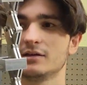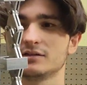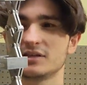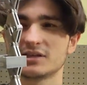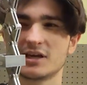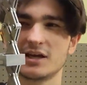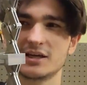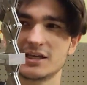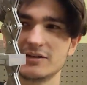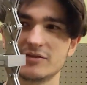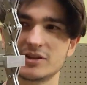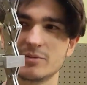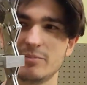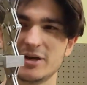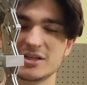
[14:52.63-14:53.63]
to kind of give
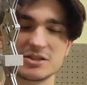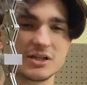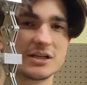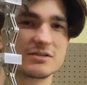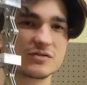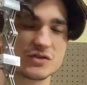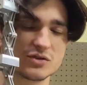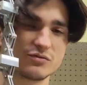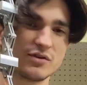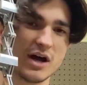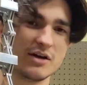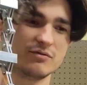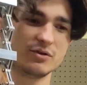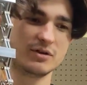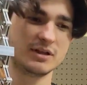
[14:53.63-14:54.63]
it the best chance of
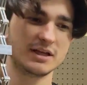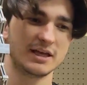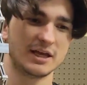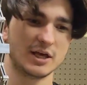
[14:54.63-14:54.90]
survival.